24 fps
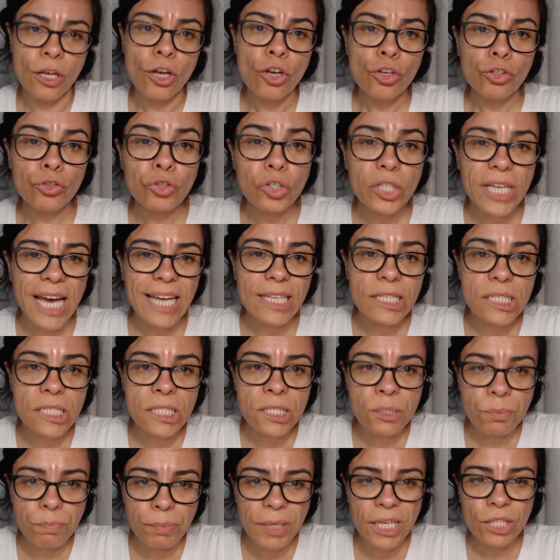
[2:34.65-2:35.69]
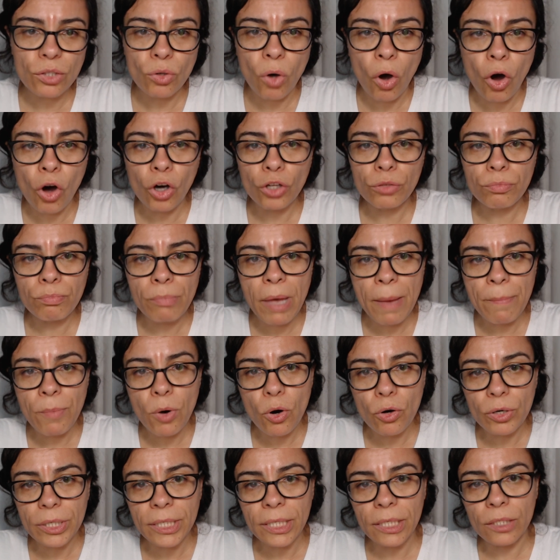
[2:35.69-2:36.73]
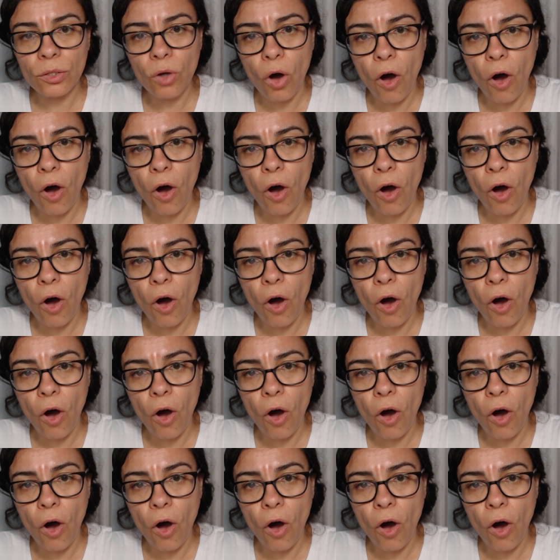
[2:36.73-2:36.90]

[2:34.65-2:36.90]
You can spit on memorial